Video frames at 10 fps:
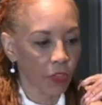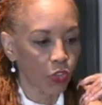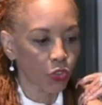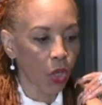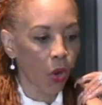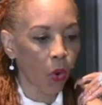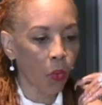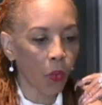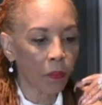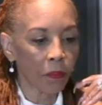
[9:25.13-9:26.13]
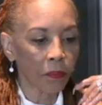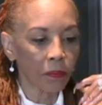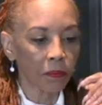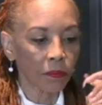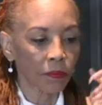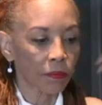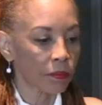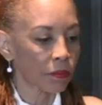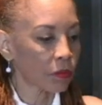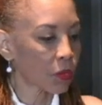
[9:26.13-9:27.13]
So
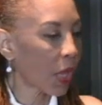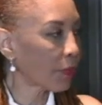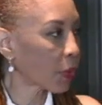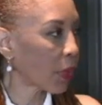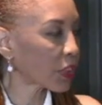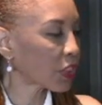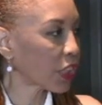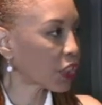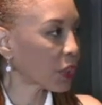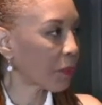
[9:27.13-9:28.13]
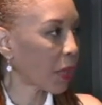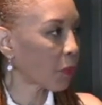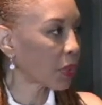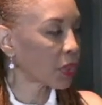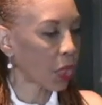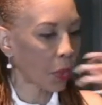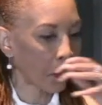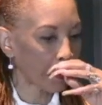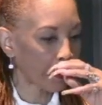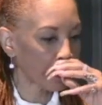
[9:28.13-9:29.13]
you have a question that she might want to
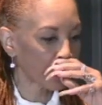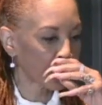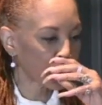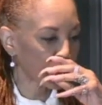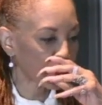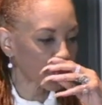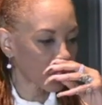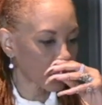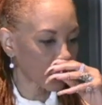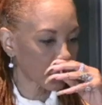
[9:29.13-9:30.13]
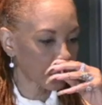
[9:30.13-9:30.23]
know?